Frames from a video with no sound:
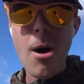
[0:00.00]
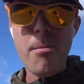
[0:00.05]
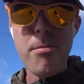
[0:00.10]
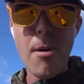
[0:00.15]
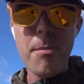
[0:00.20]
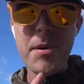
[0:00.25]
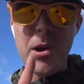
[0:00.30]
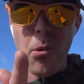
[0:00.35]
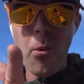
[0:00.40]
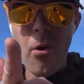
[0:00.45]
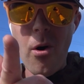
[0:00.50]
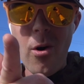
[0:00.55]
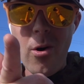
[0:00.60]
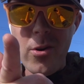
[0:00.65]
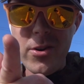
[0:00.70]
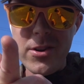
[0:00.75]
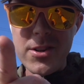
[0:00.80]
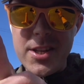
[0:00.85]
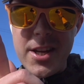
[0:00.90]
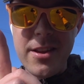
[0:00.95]
But be
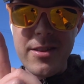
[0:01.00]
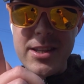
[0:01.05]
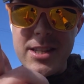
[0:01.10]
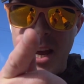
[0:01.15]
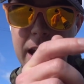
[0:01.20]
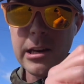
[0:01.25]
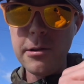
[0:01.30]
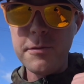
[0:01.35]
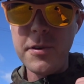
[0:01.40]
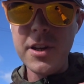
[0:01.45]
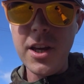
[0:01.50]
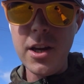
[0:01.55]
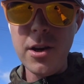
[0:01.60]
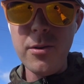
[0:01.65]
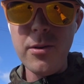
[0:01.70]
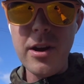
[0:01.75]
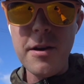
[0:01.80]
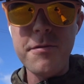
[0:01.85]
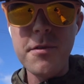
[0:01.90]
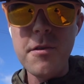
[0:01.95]
warned, this ain't for
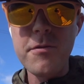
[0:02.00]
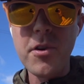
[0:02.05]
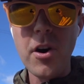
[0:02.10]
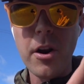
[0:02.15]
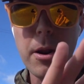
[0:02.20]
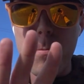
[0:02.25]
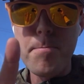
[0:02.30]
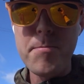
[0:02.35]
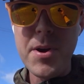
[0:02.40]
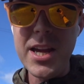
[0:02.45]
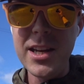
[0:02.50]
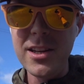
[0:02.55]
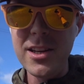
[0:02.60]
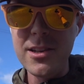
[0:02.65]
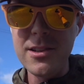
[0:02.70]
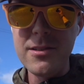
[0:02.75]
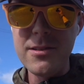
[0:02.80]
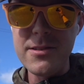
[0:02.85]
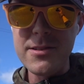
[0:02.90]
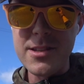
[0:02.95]
you if you've got
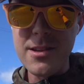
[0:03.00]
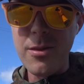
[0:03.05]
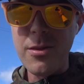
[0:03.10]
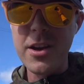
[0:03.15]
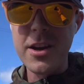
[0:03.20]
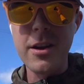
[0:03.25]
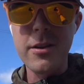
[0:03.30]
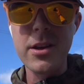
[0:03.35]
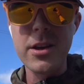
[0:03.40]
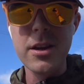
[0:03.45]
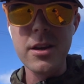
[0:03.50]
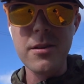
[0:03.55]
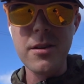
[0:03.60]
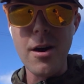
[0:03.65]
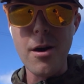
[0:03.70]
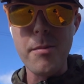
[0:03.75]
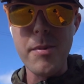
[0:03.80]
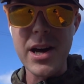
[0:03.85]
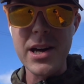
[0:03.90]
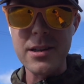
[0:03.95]
opinions and think that you
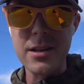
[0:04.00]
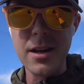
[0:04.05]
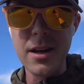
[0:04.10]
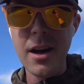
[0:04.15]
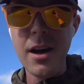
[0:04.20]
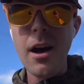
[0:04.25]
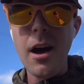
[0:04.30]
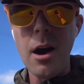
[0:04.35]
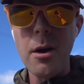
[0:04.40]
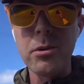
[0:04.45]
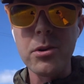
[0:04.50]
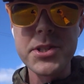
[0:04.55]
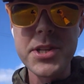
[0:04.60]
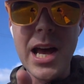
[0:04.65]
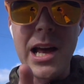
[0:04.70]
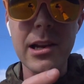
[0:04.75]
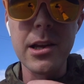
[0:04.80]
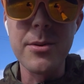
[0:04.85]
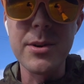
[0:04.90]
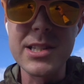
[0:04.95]
know better. I will
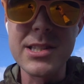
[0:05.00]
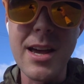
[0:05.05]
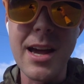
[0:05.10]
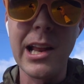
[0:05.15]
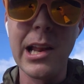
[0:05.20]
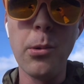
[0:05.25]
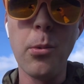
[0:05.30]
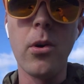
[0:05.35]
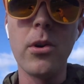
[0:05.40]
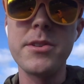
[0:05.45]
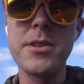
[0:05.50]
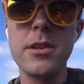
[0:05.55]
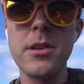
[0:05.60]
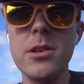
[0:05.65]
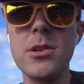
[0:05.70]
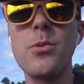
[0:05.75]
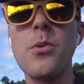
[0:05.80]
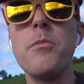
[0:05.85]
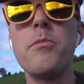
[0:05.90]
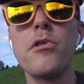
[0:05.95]
tell you exactly what to
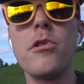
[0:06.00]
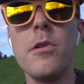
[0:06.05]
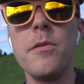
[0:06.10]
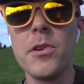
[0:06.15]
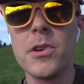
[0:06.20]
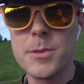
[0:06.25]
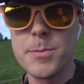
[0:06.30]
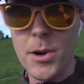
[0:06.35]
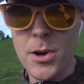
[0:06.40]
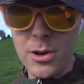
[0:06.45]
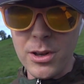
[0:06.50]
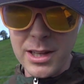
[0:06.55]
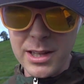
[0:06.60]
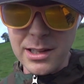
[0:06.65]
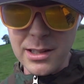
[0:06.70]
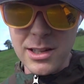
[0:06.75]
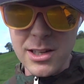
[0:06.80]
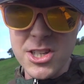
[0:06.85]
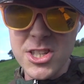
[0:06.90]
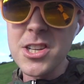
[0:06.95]
do to improve your spoken
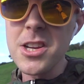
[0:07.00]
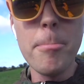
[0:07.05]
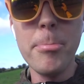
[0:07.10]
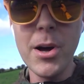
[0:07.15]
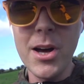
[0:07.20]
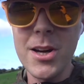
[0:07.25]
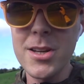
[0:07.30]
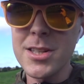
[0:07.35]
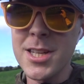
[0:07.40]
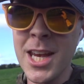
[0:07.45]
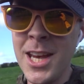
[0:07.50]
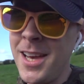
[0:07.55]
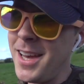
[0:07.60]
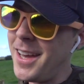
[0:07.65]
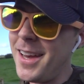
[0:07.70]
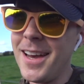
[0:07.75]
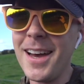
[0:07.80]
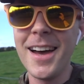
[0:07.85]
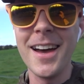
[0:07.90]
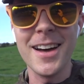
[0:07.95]
English, but
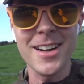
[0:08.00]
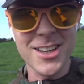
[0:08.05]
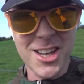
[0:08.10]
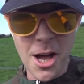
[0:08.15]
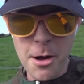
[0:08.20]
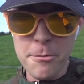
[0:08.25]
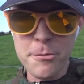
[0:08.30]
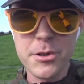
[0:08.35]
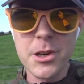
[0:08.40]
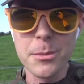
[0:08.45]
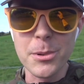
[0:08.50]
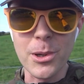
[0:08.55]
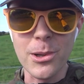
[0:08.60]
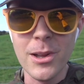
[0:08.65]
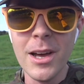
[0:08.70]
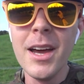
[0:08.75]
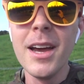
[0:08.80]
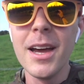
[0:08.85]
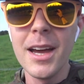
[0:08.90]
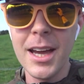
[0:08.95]

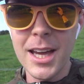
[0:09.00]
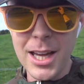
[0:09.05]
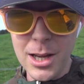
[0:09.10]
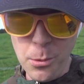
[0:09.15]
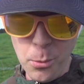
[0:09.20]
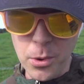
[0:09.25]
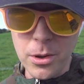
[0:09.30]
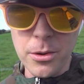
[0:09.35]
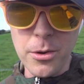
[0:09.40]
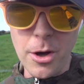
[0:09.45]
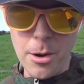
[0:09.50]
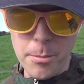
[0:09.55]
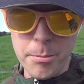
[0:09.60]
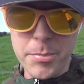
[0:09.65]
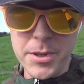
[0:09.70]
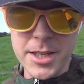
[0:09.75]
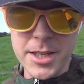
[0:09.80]
comfortable it will not